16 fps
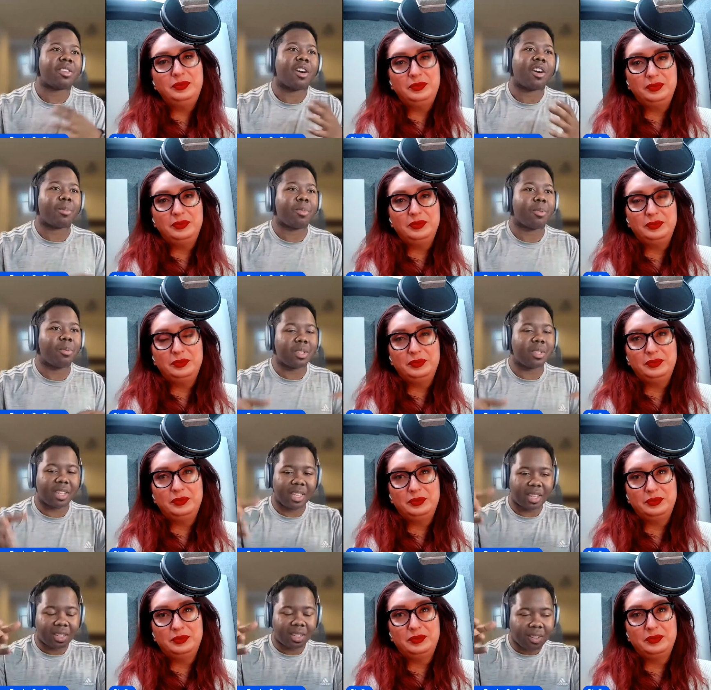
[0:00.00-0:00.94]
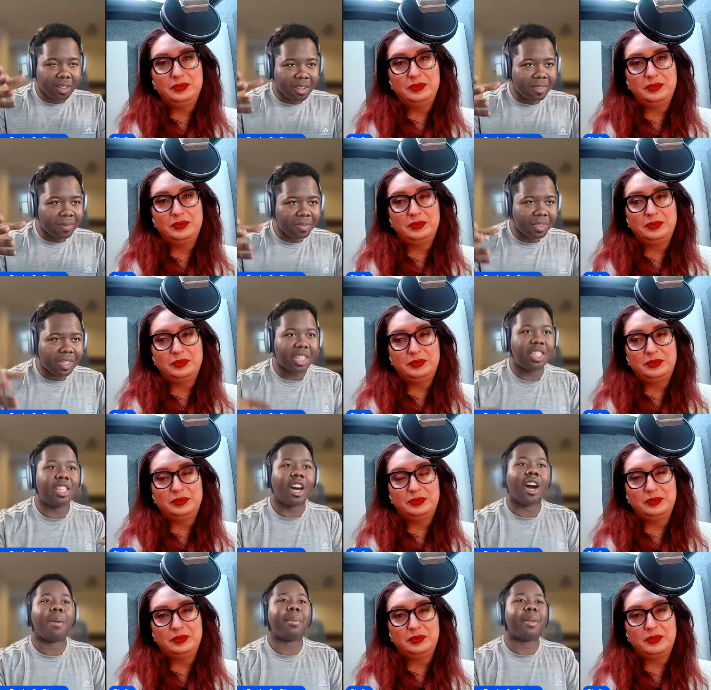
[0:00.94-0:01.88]
Speaker 1: Audible was like the
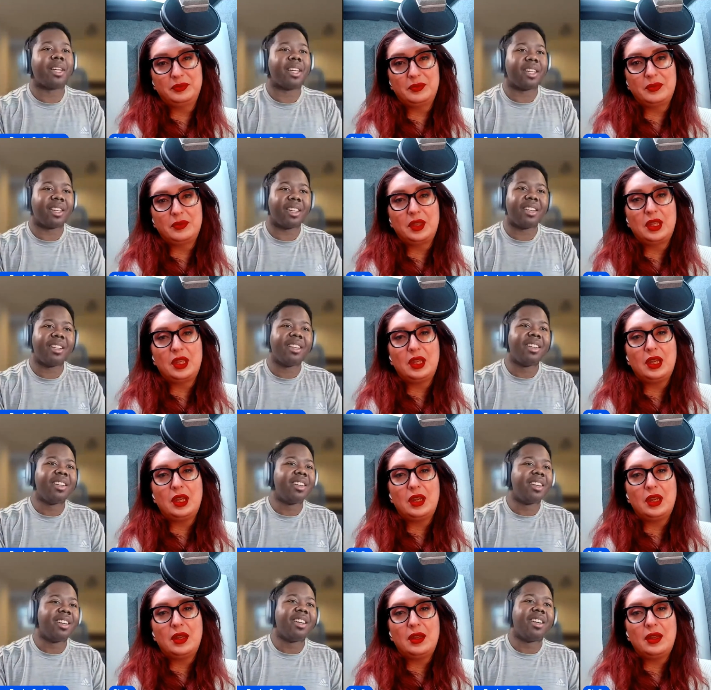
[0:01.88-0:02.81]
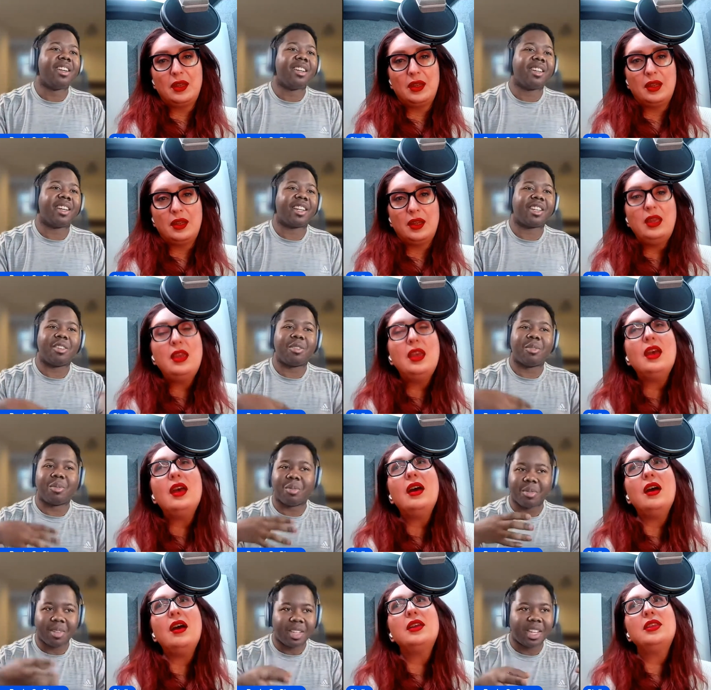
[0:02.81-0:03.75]
dominant like yeah,
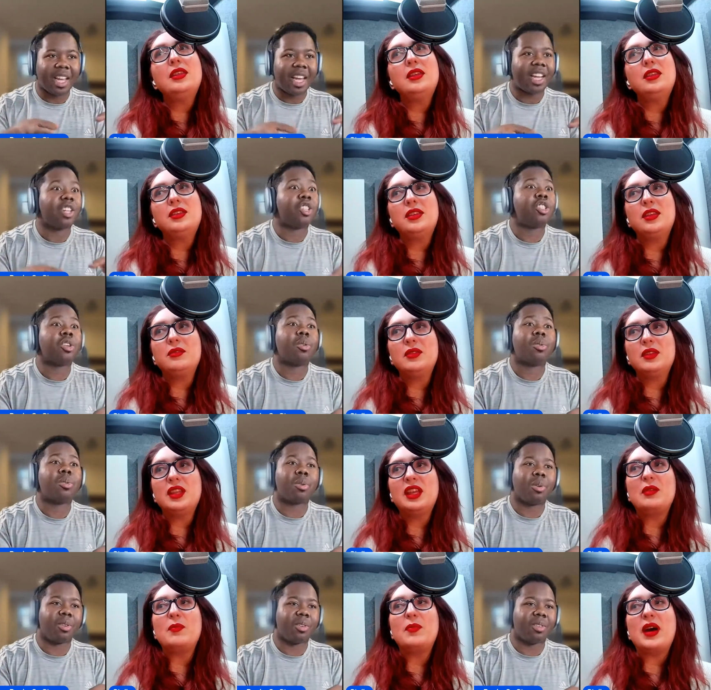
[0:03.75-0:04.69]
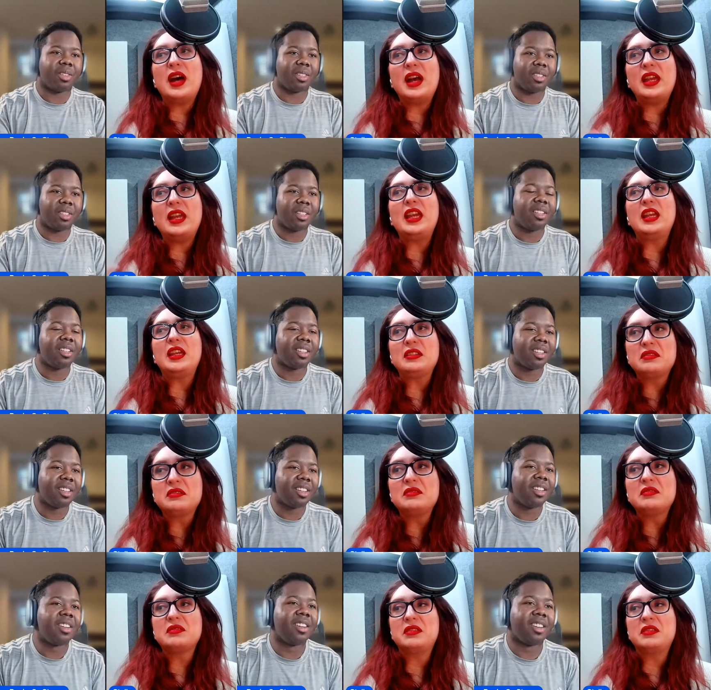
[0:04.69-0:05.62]
I think they had they were like buying.
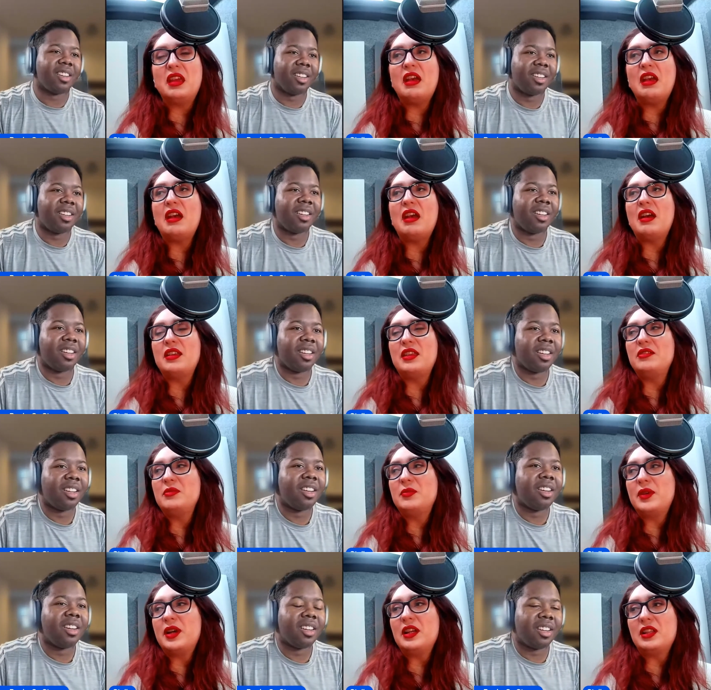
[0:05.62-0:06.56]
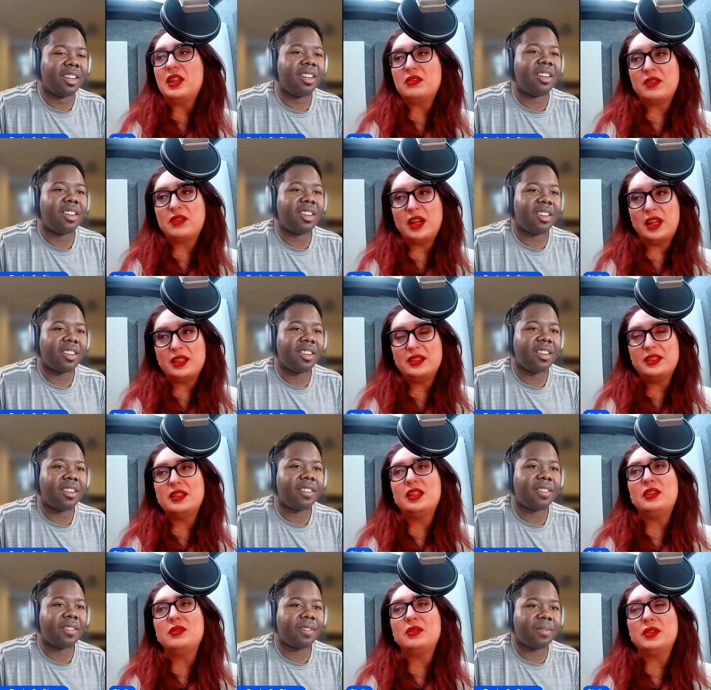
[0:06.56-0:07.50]
Speaker 2: Yeah, they were buying a lot of rights and they
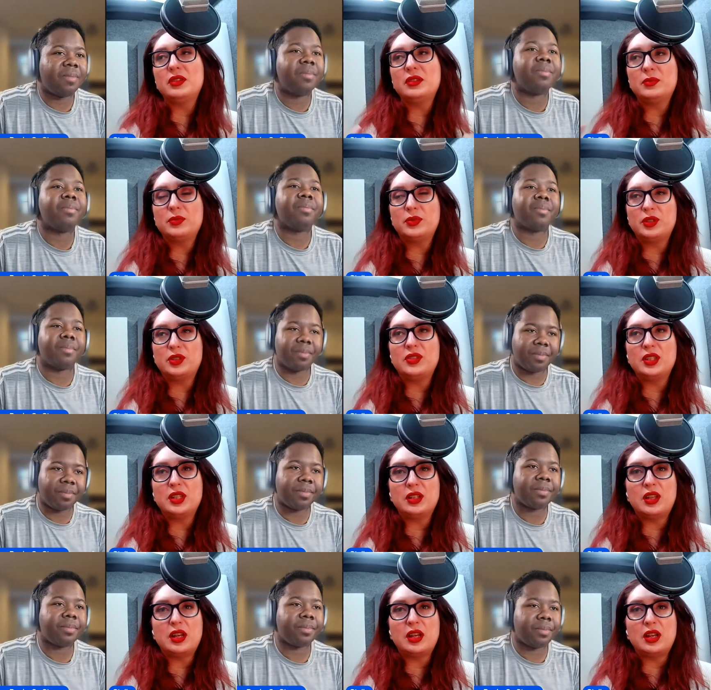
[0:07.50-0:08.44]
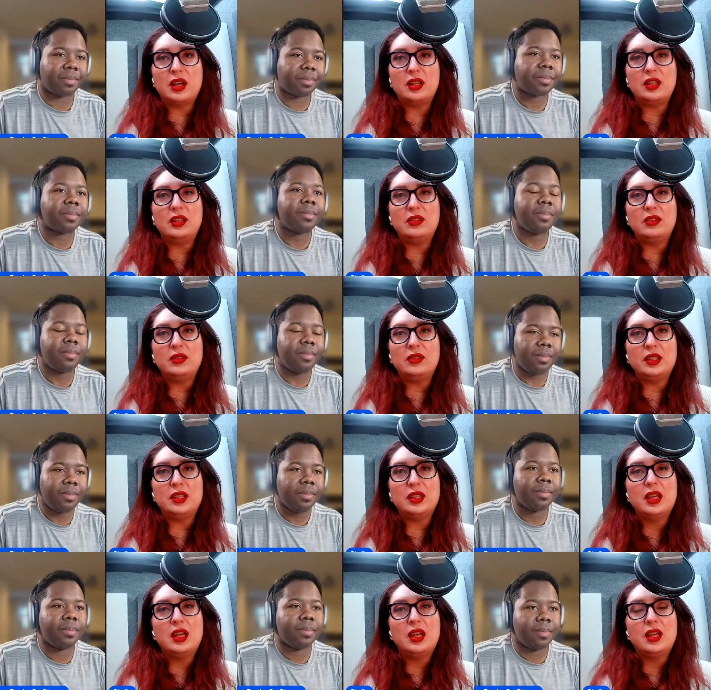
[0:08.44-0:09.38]
were producing a lot of audio. And
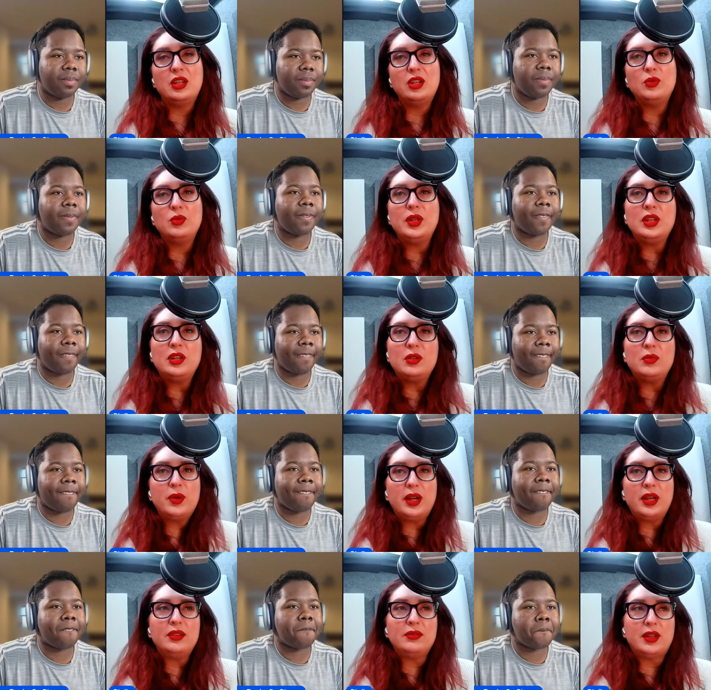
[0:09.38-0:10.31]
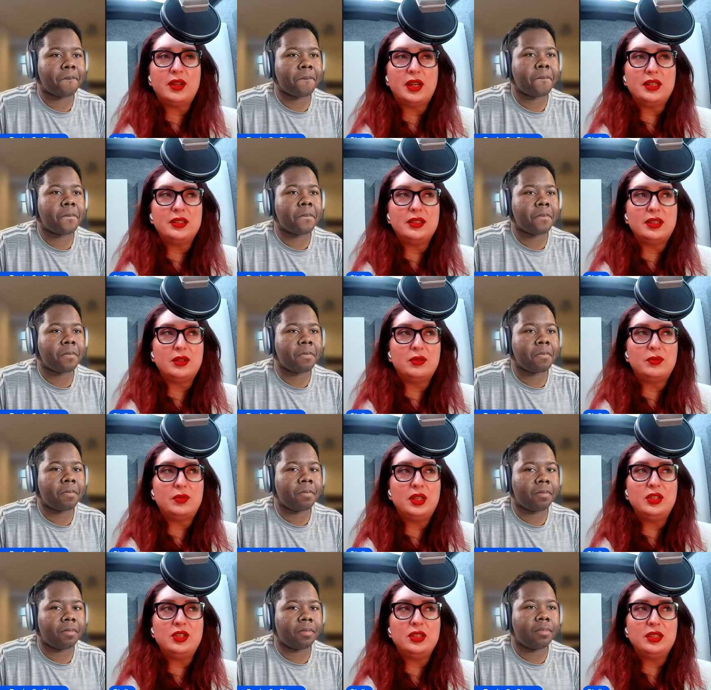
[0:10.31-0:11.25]
you know, we don't buy the rights. Like we
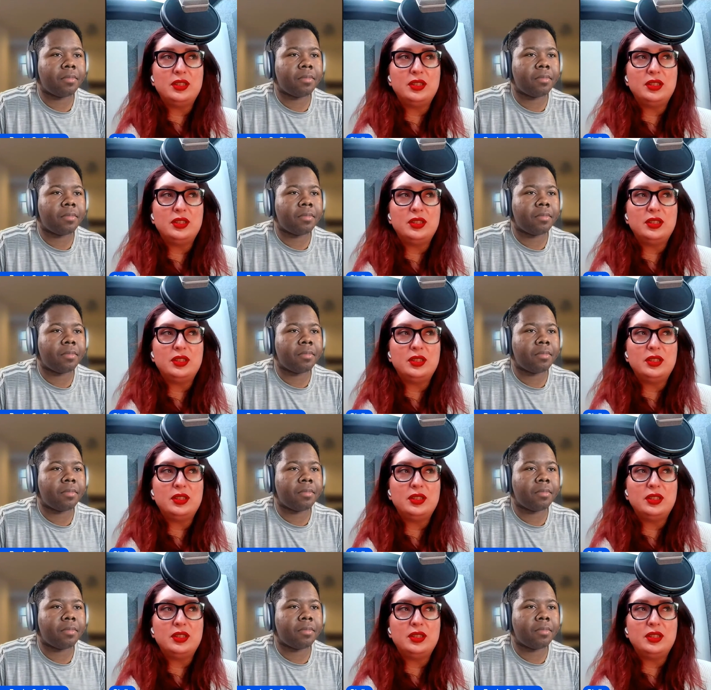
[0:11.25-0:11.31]
just